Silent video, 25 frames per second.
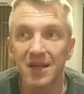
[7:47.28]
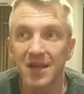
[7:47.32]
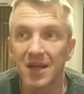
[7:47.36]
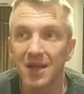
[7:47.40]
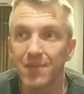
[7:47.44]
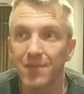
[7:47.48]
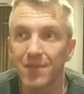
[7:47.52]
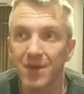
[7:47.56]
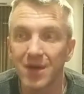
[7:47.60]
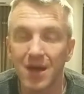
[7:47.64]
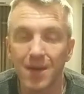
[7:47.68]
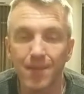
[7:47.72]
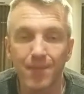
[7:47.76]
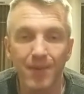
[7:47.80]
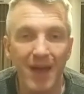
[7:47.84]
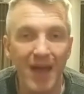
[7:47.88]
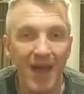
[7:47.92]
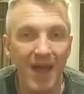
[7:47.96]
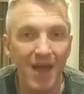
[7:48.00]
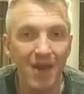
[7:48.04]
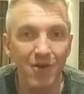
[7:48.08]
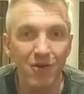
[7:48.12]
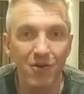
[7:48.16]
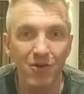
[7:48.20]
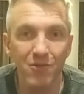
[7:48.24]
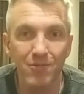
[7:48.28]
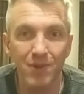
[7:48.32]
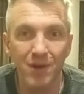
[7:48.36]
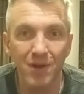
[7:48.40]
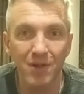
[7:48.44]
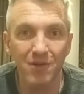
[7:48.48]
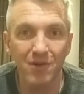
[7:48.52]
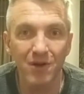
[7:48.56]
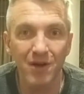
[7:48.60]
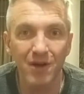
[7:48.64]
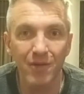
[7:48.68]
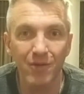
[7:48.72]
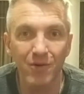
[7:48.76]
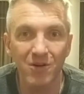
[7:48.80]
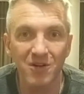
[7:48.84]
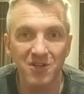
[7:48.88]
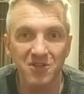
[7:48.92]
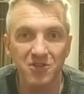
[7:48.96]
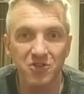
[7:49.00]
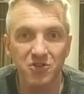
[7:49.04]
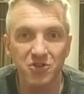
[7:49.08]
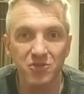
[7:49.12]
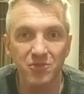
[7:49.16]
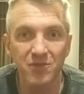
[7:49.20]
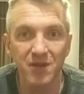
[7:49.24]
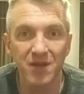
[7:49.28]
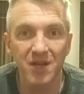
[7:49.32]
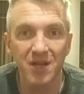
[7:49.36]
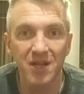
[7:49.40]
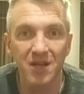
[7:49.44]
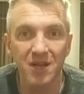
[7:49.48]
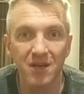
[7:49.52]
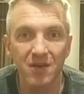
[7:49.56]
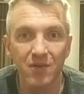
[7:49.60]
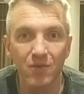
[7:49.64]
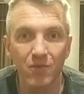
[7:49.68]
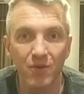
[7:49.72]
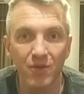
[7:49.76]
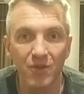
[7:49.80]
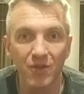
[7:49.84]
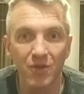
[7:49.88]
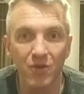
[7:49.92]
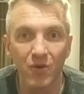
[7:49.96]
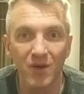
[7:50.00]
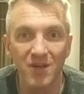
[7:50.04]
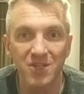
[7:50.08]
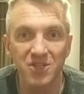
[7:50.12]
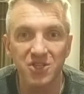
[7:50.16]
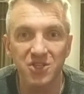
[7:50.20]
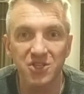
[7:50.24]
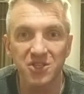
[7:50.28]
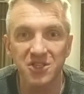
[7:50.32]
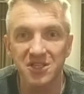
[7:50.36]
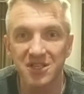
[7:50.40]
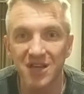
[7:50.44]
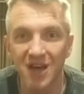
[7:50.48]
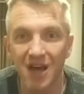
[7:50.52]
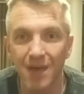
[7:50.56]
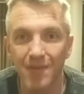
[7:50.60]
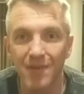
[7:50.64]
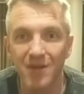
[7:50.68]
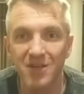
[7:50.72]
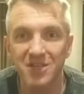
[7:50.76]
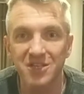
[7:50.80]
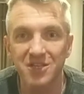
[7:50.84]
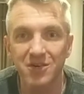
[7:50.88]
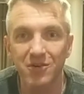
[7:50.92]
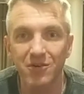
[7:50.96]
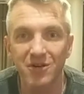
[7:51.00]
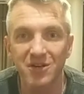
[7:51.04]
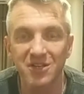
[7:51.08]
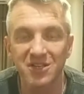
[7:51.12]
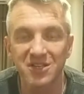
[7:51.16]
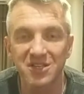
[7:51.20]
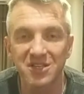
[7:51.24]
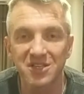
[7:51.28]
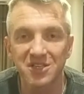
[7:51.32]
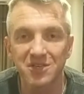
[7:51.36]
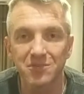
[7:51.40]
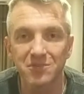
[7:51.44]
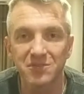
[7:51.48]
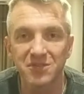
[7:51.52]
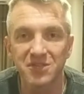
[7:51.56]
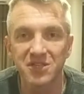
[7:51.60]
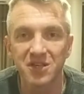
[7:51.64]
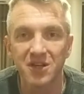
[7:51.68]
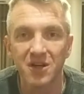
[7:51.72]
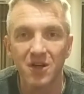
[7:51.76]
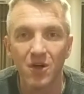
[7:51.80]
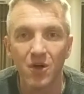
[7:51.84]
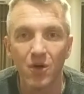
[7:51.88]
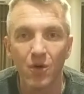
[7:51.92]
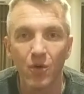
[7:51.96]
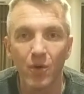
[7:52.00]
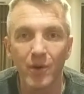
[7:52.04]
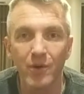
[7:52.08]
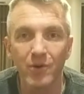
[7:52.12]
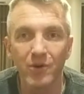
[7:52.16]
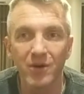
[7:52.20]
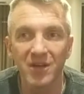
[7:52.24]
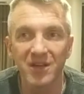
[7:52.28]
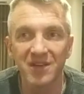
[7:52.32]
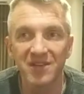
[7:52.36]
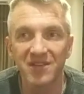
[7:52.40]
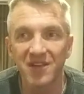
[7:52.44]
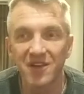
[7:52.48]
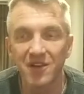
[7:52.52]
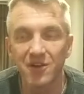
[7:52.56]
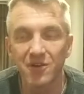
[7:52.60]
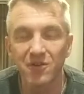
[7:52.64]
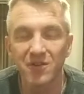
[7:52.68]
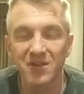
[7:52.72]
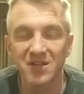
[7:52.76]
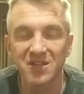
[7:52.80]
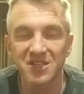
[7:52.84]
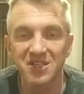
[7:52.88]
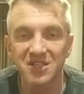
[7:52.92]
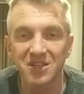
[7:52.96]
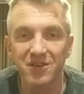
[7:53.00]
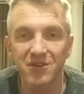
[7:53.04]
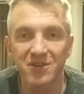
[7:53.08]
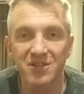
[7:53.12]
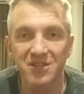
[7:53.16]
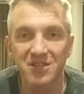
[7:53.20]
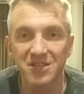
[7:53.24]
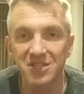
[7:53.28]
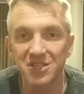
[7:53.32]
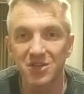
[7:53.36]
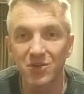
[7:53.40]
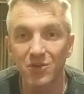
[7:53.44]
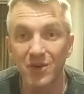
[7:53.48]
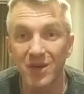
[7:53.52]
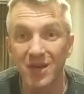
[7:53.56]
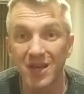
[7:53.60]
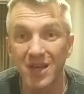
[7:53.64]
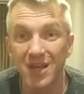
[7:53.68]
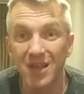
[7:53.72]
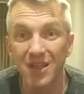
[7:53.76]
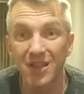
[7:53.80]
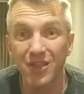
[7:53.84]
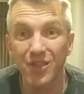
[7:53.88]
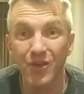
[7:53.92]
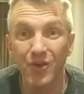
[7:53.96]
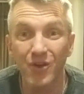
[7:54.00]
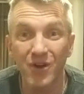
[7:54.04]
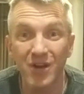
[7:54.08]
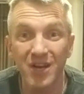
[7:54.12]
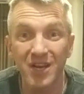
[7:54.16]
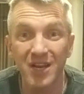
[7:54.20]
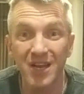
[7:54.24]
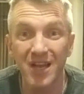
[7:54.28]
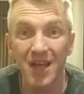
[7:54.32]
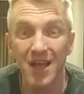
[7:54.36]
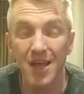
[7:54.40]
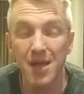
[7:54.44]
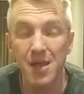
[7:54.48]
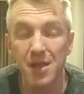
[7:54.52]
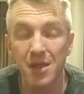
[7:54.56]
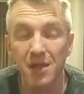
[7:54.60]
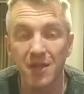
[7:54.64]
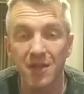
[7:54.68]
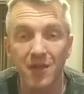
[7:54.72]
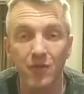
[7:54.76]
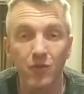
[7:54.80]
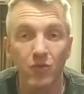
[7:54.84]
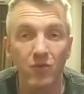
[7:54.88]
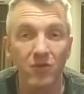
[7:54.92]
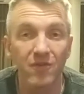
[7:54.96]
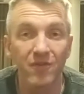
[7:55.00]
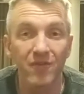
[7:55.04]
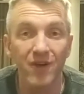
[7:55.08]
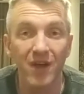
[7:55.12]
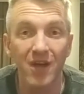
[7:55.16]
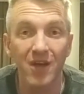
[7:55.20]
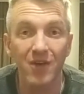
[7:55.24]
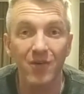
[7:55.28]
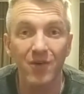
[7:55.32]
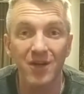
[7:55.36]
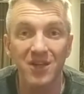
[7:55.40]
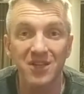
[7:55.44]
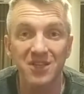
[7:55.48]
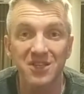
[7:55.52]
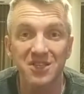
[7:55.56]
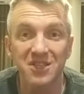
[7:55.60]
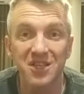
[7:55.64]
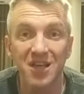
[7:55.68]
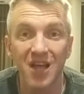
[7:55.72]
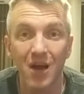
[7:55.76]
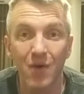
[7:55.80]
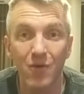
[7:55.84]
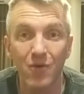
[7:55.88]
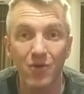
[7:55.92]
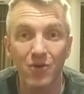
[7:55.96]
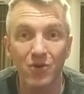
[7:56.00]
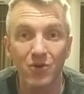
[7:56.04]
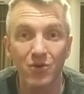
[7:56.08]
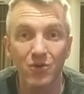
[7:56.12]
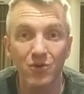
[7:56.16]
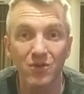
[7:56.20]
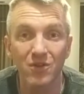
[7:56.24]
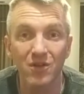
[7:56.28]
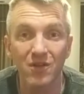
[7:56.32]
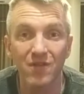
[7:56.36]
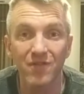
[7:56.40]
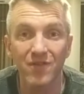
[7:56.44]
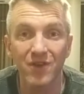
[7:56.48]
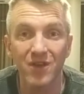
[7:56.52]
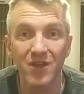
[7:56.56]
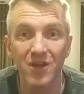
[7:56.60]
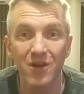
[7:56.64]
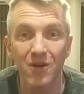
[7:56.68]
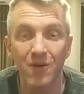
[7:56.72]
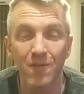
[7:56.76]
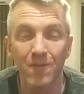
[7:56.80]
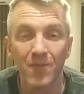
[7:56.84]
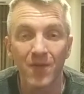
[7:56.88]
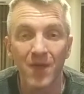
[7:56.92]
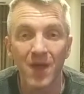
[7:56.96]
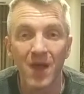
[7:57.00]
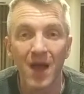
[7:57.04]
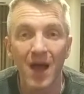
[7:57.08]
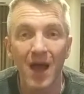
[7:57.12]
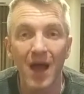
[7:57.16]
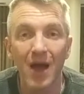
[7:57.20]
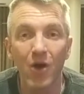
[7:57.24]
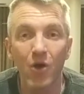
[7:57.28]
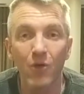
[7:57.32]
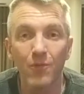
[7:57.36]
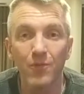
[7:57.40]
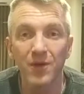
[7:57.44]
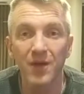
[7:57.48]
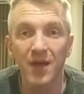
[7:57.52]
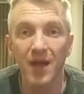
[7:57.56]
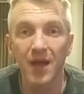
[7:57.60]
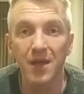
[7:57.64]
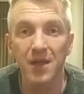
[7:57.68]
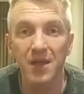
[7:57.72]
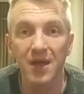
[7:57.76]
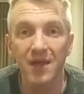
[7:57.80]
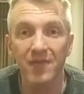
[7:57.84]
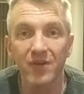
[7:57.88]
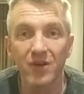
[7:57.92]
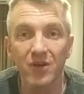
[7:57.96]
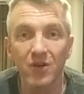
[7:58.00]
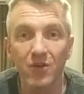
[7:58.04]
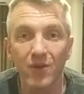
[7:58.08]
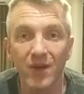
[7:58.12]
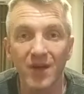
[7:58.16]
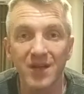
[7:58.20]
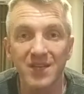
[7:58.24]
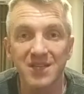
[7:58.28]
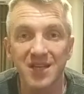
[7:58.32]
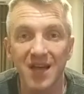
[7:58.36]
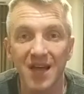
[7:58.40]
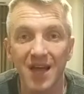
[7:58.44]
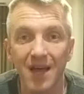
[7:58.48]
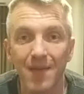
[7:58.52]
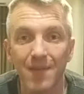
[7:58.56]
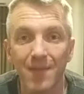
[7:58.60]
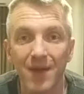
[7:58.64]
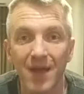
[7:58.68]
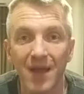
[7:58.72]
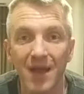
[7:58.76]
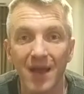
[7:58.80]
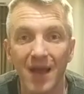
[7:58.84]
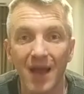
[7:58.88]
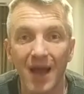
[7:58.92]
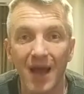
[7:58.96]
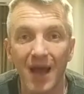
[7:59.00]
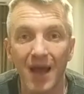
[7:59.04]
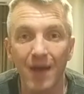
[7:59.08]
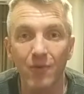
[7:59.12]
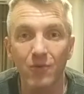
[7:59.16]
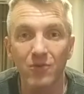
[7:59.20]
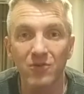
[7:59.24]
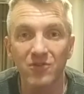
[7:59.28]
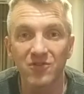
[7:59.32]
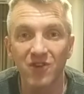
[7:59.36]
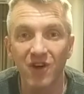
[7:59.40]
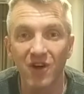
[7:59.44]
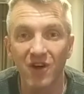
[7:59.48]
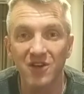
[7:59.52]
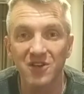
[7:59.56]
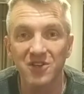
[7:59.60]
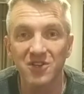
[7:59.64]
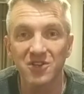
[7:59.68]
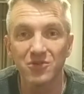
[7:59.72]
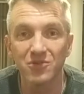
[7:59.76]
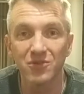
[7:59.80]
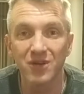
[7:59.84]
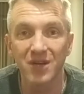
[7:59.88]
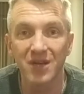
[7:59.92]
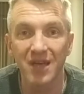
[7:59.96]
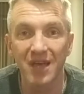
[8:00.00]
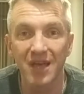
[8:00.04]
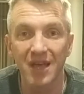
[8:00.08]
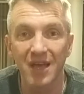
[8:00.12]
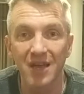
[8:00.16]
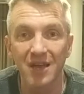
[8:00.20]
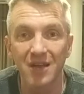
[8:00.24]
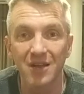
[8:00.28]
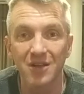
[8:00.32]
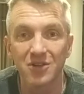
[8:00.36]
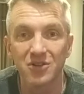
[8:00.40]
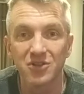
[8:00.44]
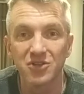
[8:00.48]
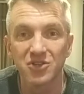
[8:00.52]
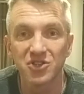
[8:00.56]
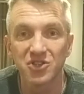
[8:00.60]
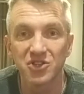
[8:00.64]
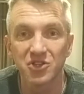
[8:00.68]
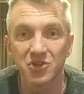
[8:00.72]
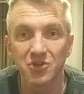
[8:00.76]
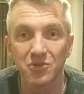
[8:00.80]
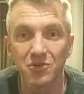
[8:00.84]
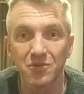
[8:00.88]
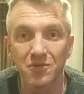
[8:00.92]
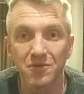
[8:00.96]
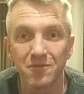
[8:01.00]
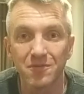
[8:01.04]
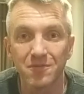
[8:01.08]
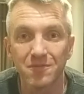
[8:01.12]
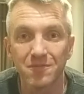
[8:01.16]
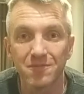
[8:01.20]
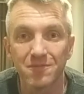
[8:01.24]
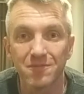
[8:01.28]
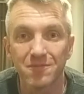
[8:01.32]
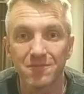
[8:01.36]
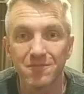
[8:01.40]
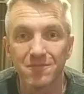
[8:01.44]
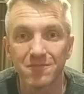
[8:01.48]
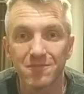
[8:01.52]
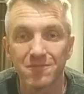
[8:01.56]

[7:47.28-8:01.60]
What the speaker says: Hit me up at NerdButler anywhere on social media with questions, comments, criticisms. We will continue this series until we hit 30 days, and then we'll evaluate and see how we're doing with our video. I hope you guys have a great time, and I will talk to you again.